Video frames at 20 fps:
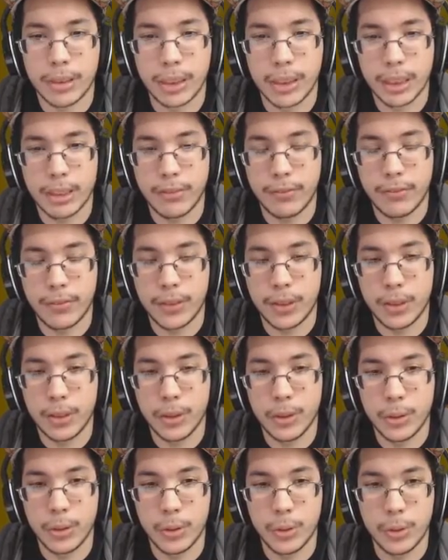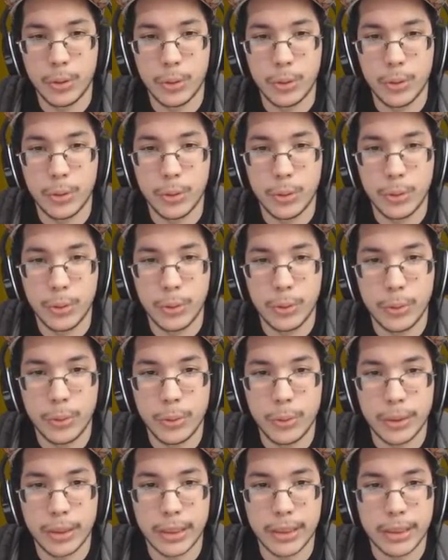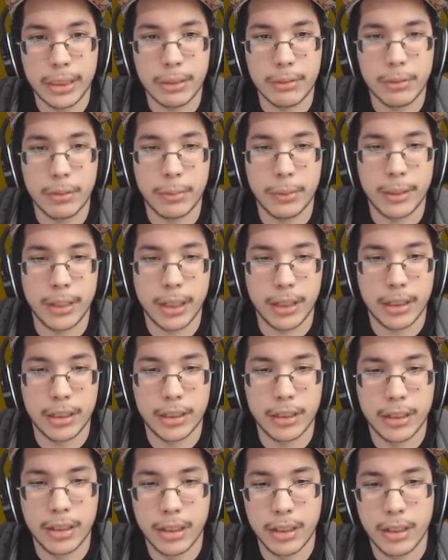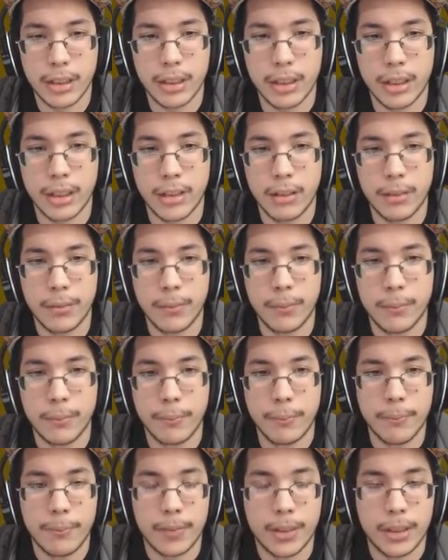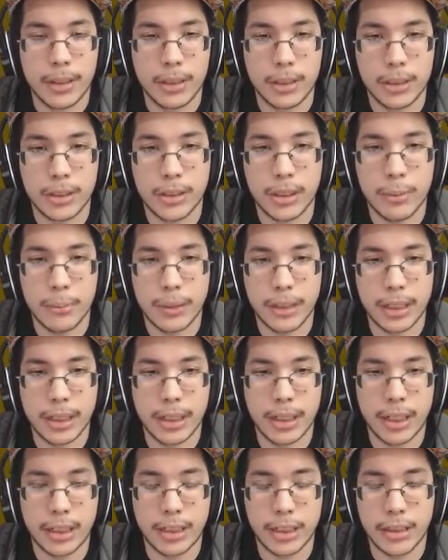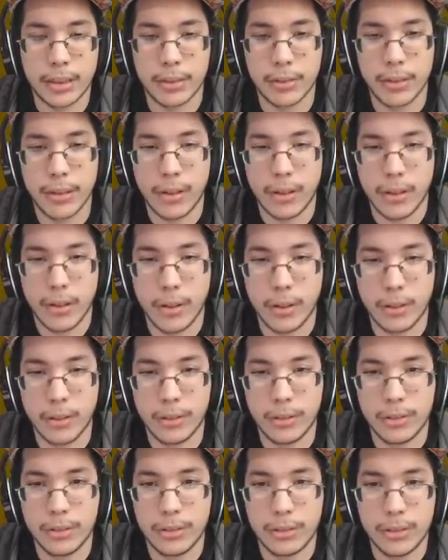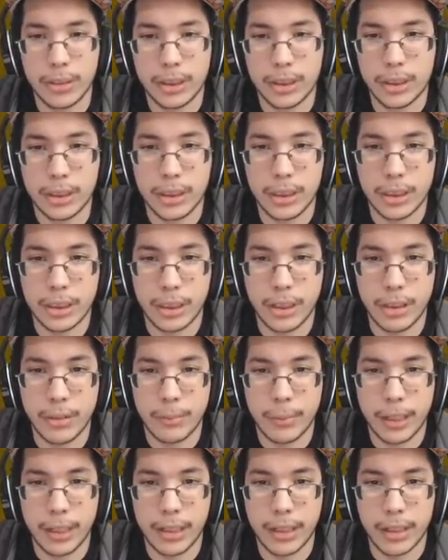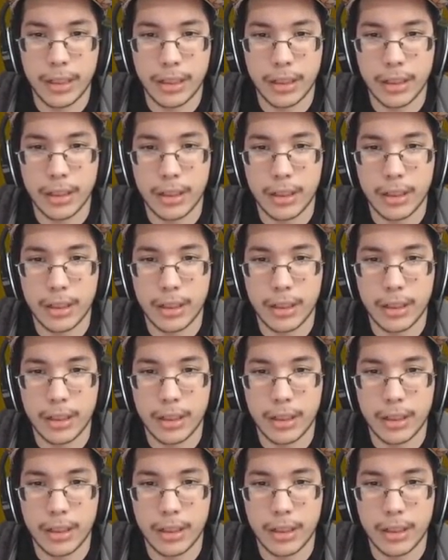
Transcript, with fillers: give to. Let's give it to Madonna. Just so that Madonna has something to hold, and she's our main hitter.